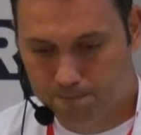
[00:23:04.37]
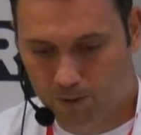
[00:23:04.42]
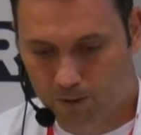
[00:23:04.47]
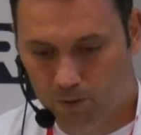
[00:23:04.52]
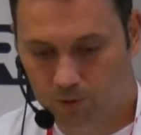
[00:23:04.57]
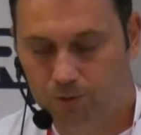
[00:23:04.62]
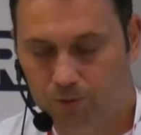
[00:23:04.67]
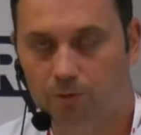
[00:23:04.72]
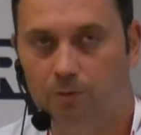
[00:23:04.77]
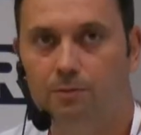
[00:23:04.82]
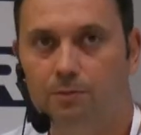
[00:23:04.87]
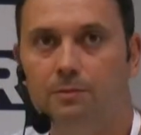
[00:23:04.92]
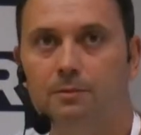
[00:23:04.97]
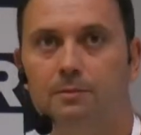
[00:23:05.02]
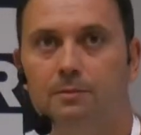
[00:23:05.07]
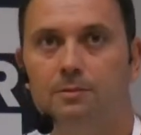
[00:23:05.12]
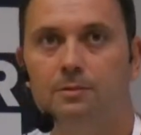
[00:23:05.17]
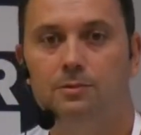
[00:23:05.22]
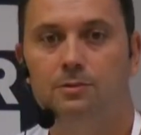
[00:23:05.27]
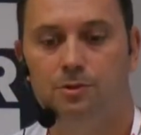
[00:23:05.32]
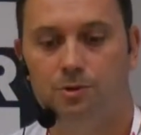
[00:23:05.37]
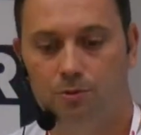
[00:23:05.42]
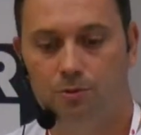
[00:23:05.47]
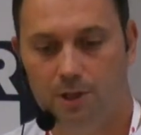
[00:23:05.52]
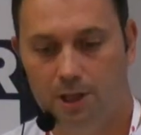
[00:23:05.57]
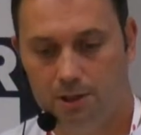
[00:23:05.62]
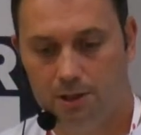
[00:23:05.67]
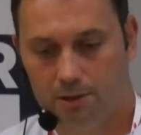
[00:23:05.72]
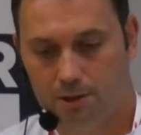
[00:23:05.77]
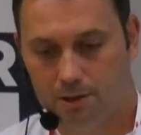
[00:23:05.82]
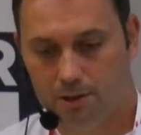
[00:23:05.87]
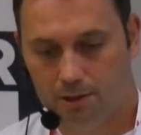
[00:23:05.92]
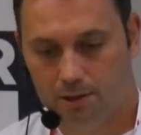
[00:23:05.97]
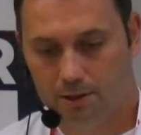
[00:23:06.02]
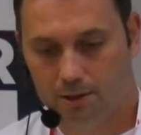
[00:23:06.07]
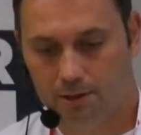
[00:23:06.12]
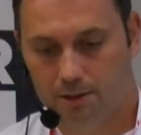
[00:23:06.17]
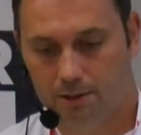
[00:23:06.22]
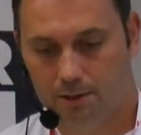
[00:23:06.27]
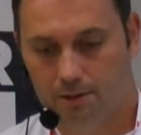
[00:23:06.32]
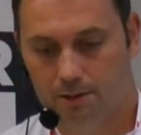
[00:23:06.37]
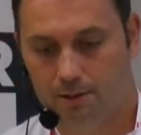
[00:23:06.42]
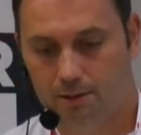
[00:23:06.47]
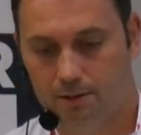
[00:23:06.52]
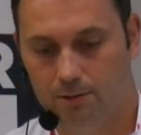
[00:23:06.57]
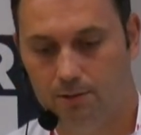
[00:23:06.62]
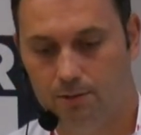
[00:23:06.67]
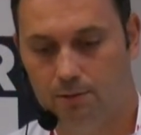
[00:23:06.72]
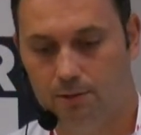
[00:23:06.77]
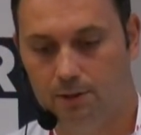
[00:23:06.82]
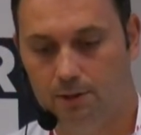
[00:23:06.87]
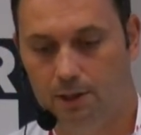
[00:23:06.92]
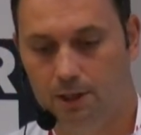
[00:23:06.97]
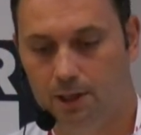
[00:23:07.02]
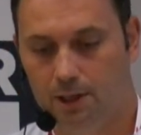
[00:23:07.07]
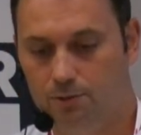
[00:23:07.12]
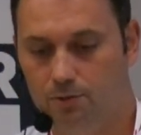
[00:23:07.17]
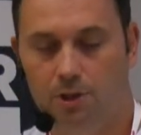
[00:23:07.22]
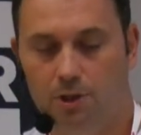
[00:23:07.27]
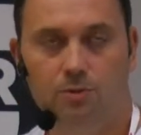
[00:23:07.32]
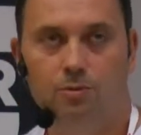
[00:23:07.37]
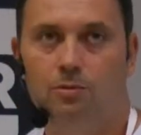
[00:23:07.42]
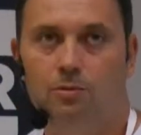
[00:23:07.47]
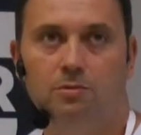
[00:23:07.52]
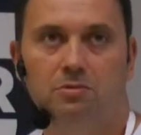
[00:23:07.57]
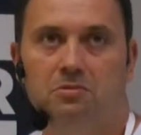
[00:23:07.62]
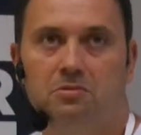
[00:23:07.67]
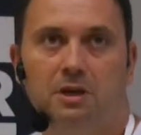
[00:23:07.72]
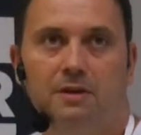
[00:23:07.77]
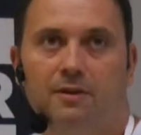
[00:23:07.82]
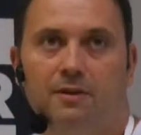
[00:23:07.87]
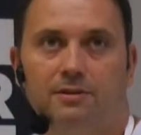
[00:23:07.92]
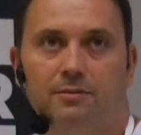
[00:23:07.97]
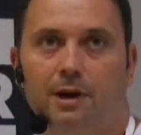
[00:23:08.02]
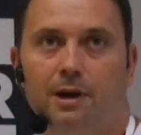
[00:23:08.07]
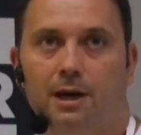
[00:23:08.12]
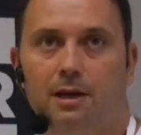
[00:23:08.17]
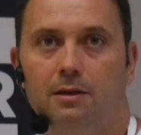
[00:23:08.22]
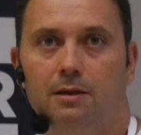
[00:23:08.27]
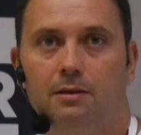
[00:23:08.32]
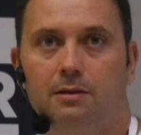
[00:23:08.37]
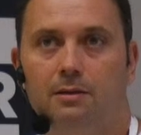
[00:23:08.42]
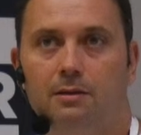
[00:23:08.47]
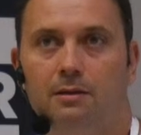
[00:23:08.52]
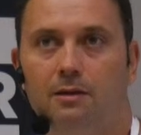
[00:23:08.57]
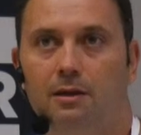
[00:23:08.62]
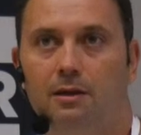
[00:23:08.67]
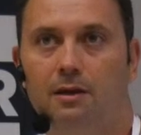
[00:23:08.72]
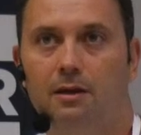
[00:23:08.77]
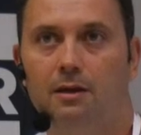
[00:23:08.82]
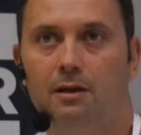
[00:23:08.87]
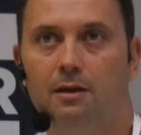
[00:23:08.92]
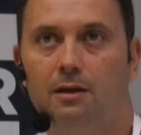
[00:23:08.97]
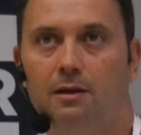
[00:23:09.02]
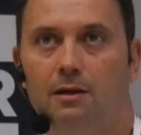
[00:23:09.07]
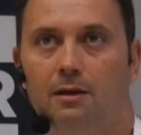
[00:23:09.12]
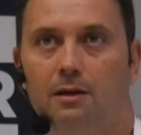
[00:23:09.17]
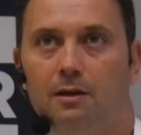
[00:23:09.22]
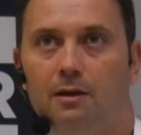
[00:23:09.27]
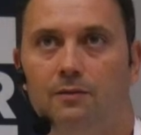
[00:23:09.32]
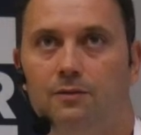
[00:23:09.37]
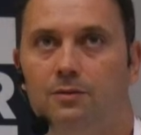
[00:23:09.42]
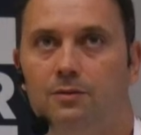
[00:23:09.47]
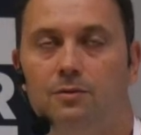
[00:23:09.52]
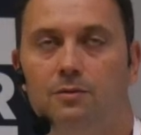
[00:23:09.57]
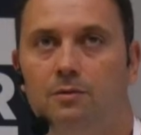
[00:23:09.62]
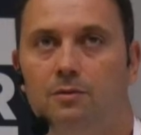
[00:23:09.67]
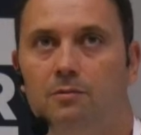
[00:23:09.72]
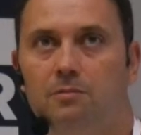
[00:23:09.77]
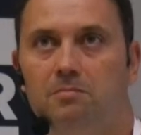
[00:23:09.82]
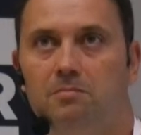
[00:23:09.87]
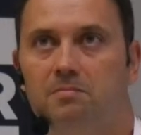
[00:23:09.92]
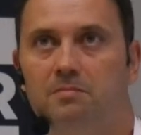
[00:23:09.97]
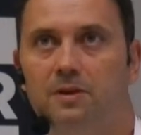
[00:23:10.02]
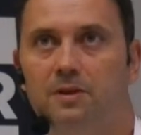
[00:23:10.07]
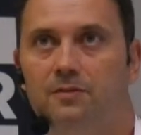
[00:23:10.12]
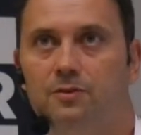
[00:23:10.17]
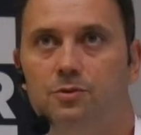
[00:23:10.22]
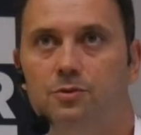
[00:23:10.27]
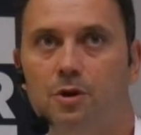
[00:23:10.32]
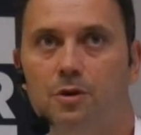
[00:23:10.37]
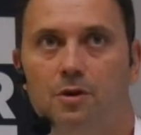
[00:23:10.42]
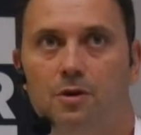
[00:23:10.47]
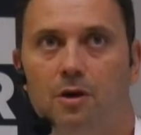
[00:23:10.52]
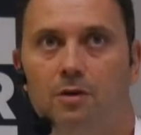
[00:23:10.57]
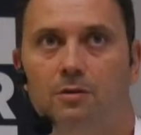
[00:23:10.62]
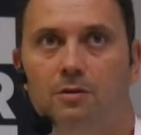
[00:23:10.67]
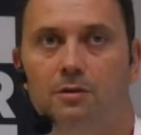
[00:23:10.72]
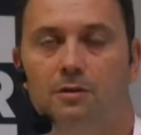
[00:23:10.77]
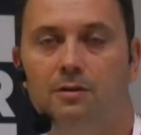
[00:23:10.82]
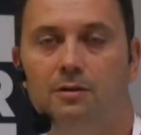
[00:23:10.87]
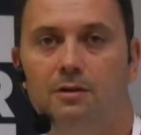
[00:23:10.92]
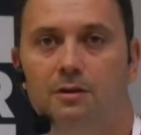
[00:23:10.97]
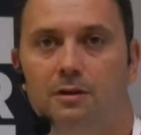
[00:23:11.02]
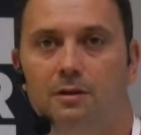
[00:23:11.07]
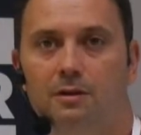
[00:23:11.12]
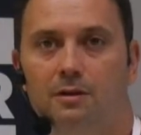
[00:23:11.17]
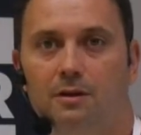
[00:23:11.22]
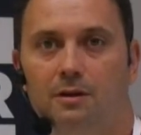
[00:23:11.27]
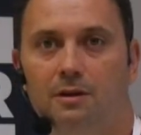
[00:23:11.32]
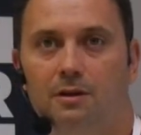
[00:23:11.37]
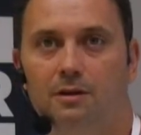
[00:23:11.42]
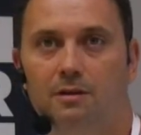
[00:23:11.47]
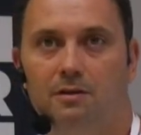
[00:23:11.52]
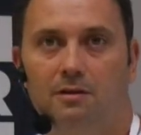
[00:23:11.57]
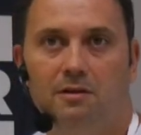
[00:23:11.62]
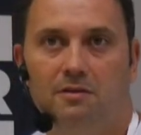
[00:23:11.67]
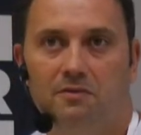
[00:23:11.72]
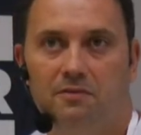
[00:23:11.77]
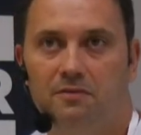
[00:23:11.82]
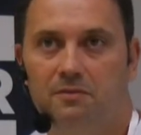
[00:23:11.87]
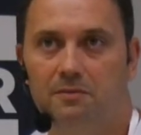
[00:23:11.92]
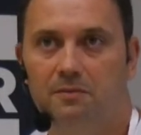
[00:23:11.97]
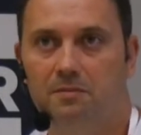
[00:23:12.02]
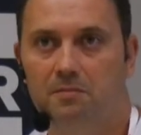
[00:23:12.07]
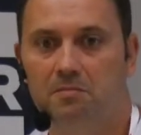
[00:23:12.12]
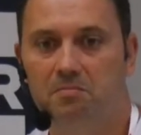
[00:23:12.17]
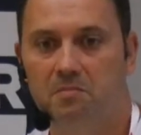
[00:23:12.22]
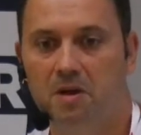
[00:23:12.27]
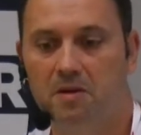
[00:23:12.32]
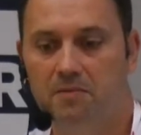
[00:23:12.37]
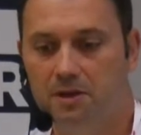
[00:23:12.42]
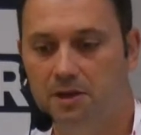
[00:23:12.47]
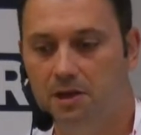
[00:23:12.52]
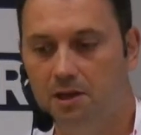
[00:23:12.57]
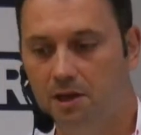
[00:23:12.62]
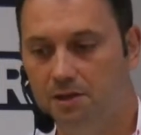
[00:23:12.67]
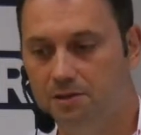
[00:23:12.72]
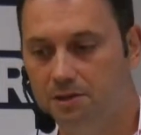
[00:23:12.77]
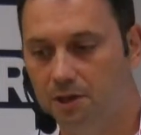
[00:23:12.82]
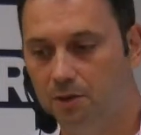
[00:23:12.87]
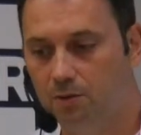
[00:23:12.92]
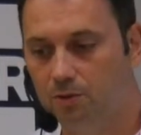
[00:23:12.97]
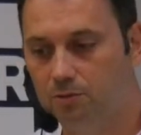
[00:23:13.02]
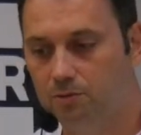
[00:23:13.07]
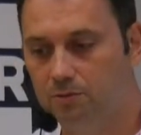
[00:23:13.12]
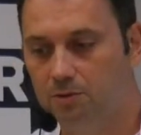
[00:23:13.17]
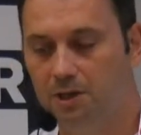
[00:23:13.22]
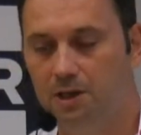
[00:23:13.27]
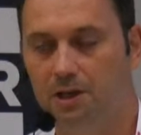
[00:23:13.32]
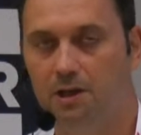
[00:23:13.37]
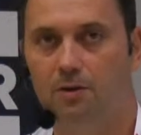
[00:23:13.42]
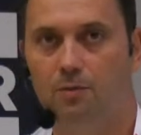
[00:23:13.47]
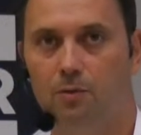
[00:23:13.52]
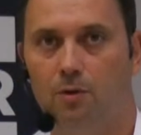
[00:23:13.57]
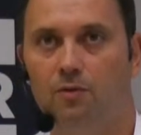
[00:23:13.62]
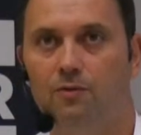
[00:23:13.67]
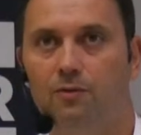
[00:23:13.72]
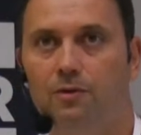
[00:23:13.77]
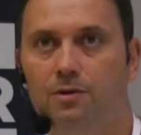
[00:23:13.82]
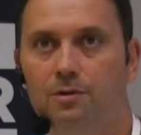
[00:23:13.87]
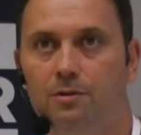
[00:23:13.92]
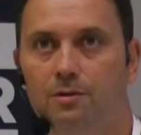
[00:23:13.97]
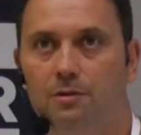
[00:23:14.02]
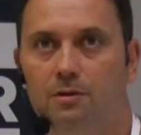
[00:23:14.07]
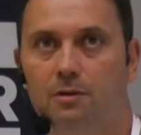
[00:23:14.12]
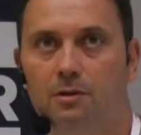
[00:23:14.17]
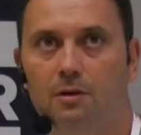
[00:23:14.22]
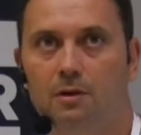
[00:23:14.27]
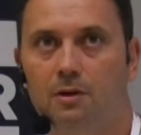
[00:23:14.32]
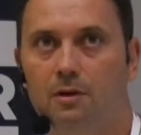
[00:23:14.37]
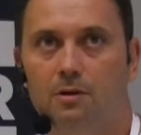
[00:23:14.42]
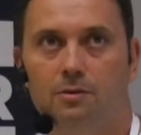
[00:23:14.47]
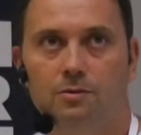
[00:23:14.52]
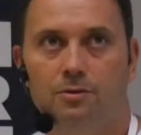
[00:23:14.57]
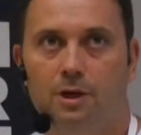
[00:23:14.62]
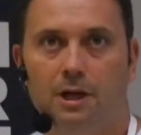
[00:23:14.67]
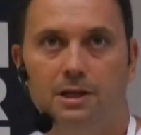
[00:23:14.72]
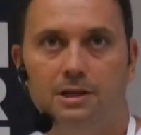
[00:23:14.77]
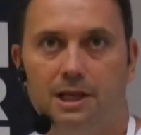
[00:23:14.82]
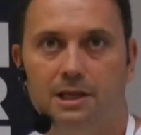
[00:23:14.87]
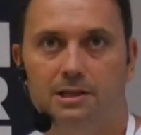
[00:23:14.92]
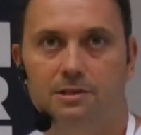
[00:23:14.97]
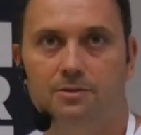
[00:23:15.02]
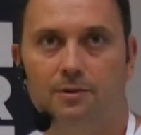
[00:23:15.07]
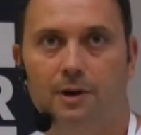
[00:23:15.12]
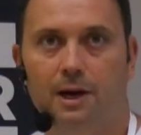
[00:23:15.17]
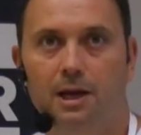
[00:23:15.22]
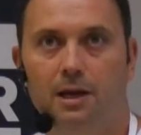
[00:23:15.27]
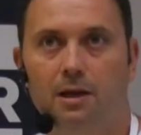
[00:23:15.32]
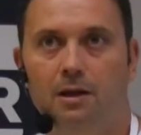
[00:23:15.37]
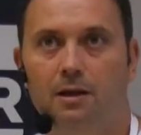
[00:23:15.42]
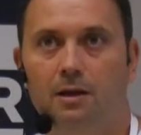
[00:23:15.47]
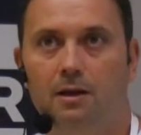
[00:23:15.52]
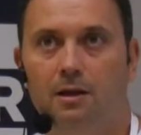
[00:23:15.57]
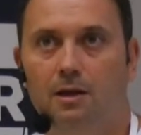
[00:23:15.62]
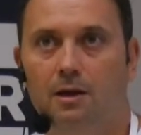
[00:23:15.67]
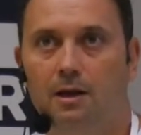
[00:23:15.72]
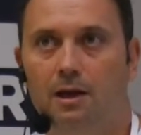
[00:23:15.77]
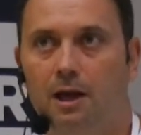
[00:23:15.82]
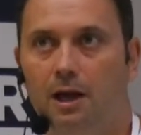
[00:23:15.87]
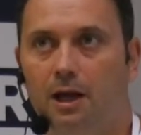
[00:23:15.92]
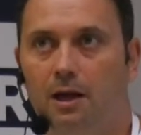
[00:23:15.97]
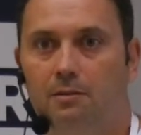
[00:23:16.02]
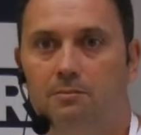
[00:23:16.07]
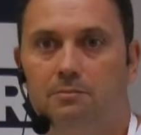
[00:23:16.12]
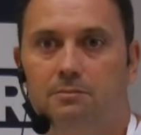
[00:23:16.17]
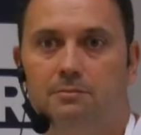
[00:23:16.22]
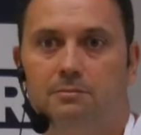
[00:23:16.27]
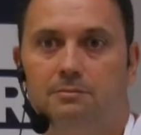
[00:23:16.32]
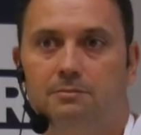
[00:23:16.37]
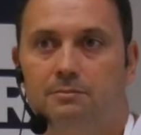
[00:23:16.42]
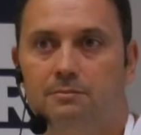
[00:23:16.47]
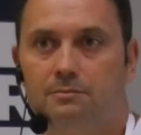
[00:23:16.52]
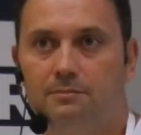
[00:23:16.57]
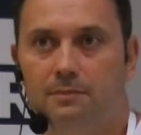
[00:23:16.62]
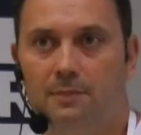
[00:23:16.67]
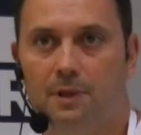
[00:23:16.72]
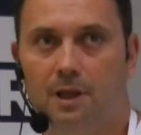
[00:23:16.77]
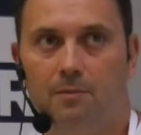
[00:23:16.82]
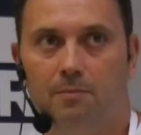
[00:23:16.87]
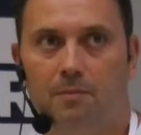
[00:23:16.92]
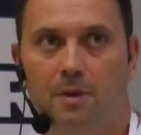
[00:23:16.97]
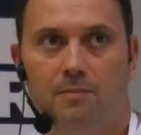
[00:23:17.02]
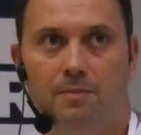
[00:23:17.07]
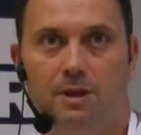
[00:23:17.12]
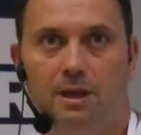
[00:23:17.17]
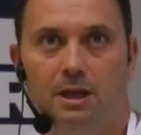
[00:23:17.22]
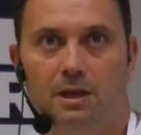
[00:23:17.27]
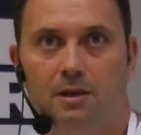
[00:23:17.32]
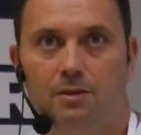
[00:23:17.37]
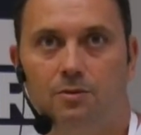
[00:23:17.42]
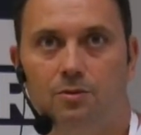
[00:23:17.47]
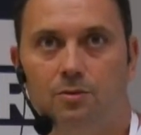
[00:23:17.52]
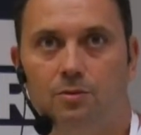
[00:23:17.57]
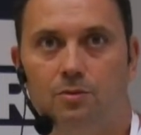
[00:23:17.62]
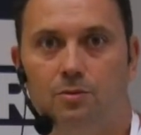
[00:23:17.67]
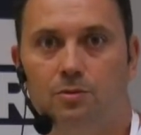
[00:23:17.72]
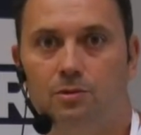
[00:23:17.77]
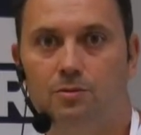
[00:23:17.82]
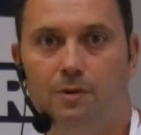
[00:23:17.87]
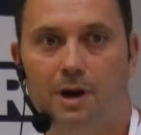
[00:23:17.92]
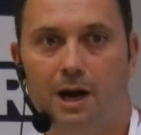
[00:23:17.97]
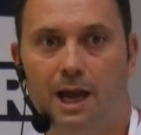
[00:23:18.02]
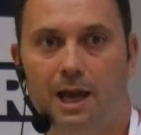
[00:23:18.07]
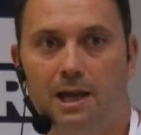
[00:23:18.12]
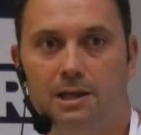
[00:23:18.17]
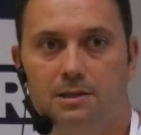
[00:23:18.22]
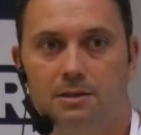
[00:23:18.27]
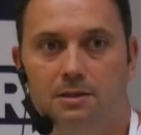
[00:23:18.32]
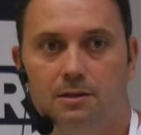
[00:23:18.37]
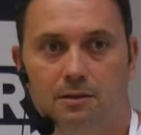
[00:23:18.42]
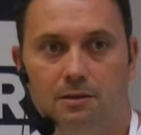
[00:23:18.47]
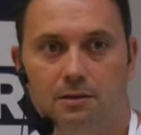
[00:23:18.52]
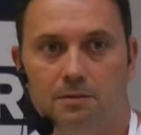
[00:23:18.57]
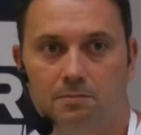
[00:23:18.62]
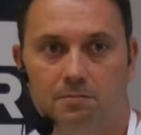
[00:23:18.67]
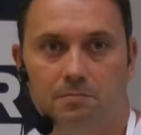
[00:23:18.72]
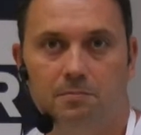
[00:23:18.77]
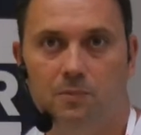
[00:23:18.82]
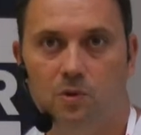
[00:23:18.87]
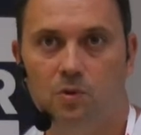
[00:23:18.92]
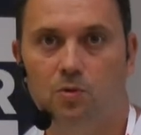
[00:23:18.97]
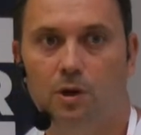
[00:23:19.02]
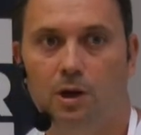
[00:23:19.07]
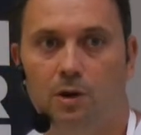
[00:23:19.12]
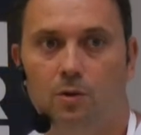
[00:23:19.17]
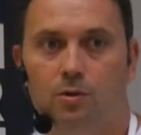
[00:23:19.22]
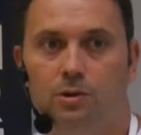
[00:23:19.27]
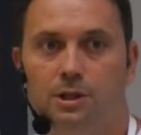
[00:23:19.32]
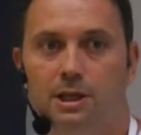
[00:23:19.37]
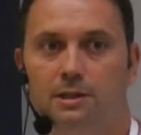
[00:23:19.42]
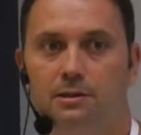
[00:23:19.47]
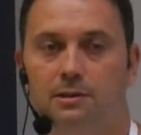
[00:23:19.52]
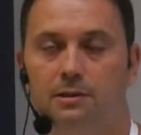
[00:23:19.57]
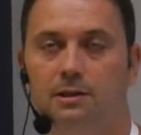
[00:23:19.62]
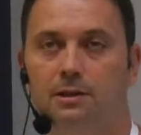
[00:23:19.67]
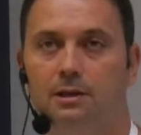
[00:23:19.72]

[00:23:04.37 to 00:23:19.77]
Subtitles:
Also, you need to give a try. If you don't know if maybe it's a good role for you, you can just try, and maybe you realize you are good at